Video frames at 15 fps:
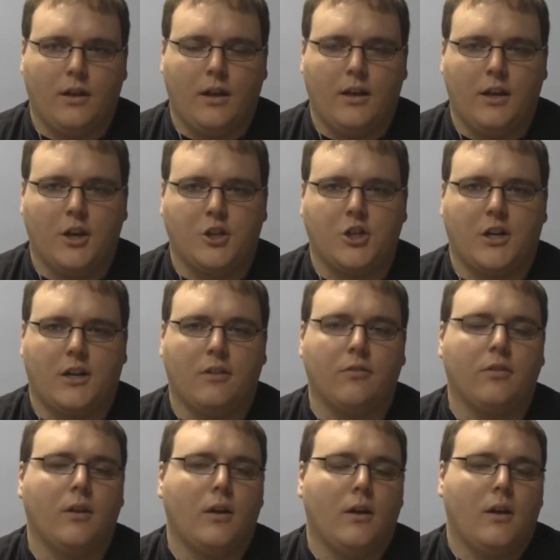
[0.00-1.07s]

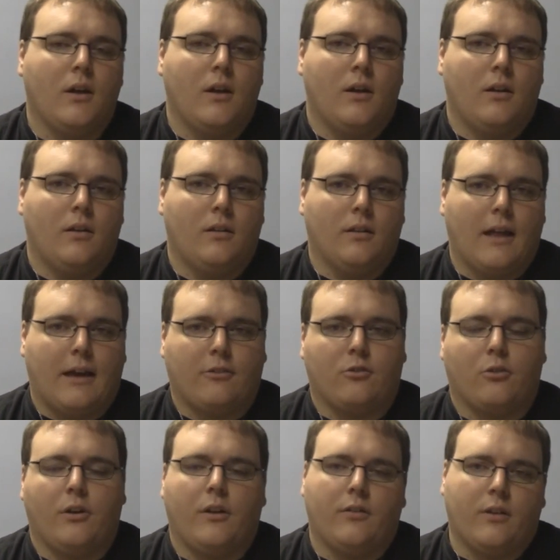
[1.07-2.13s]
initiative, Last
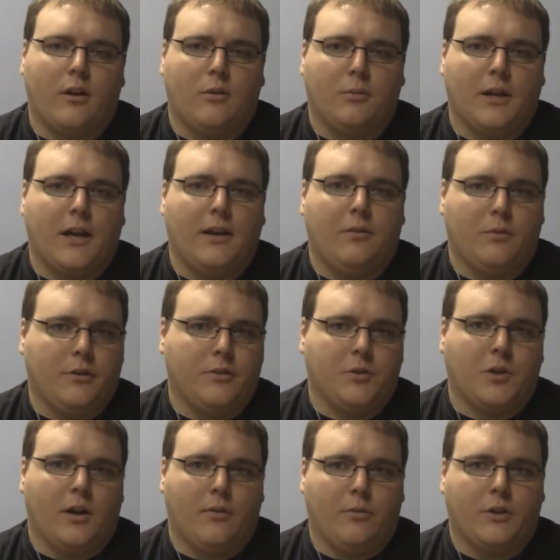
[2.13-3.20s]
Story and
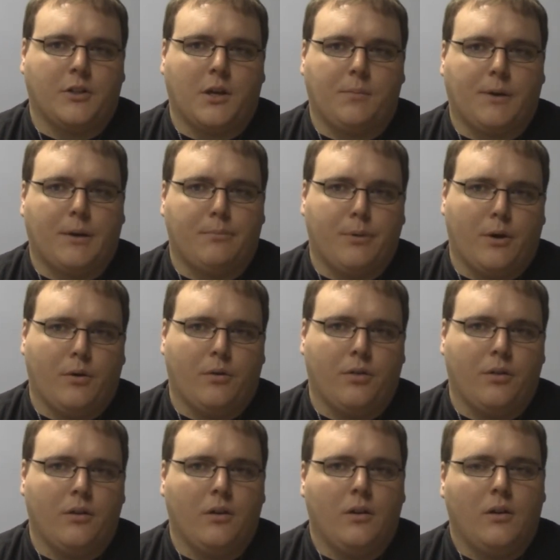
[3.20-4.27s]
Xenoblade, of which I bought
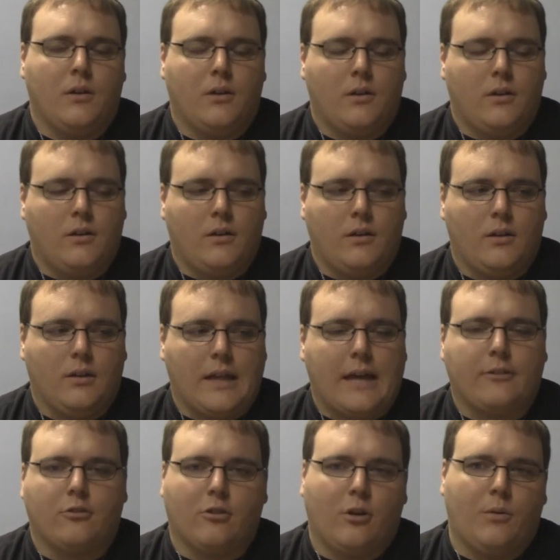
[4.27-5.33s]
both,
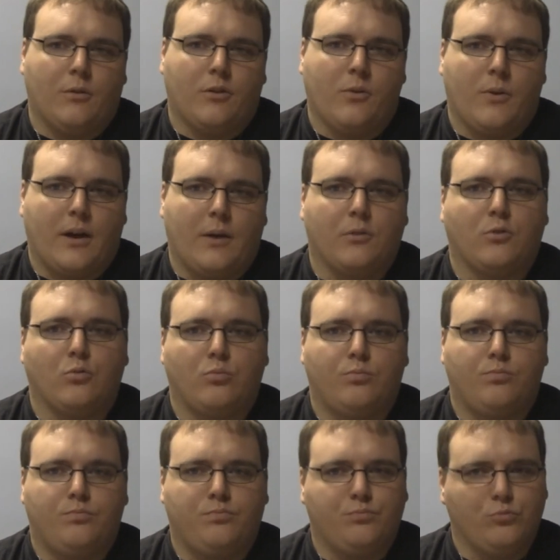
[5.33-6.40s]
Last Story was the one I was
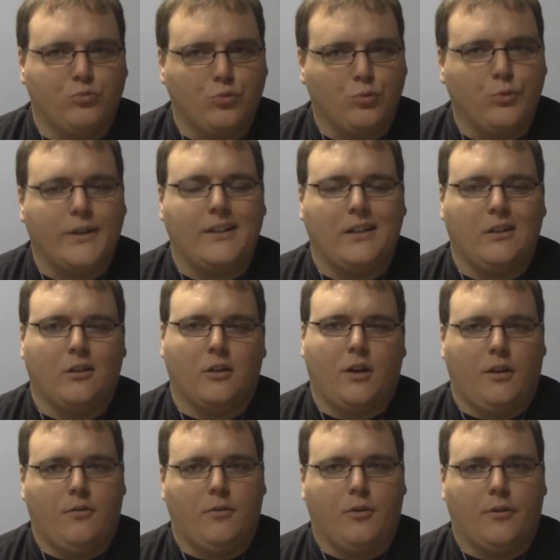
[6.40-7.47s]
really
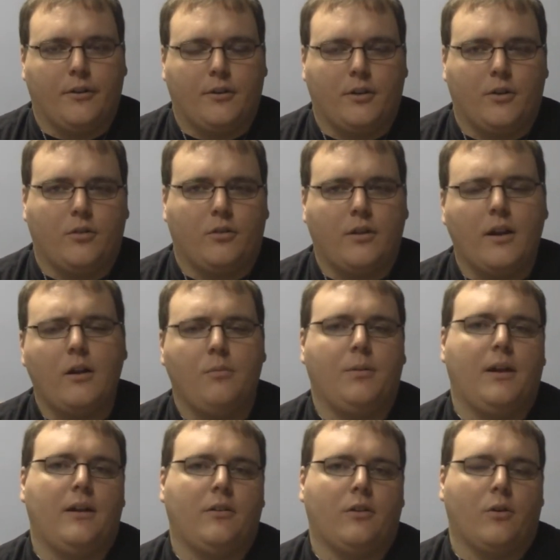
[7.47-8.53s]
looking forward to.
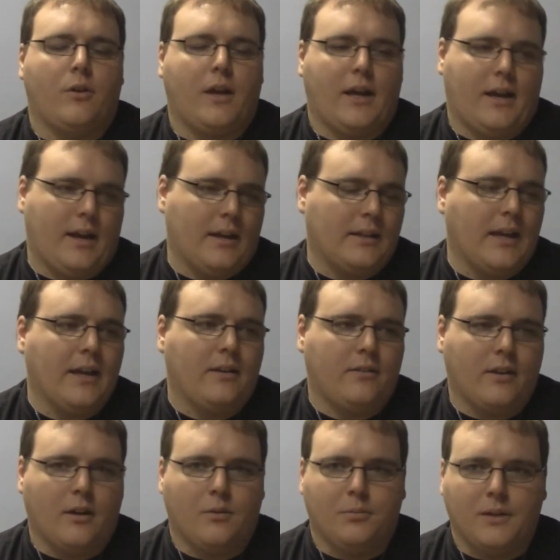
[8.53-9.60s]
Xenoblade is okay. I like
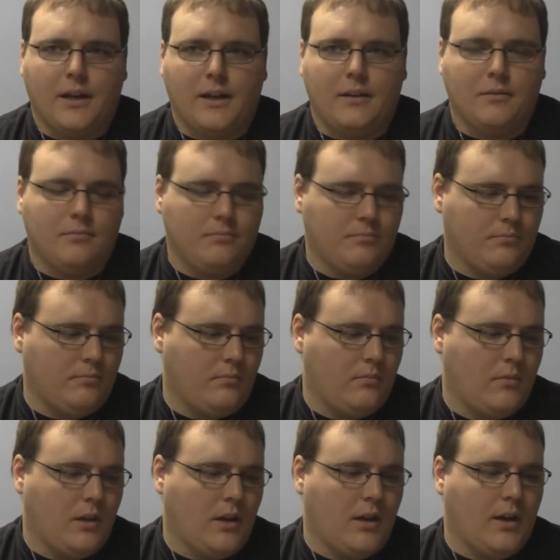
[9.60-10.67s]
Xenoblade.
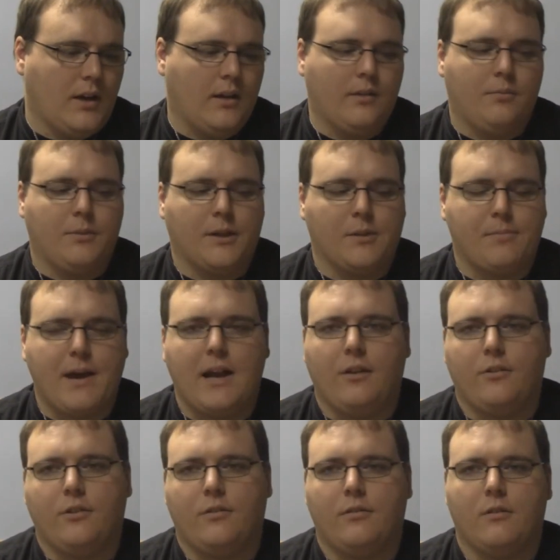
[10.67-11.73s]
But the
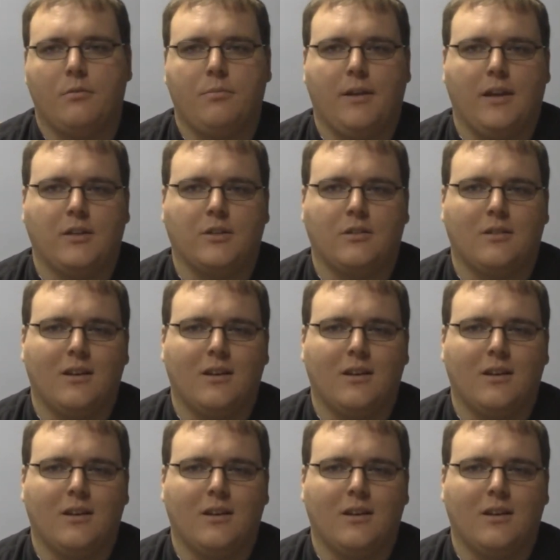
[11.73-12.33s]
battle system to me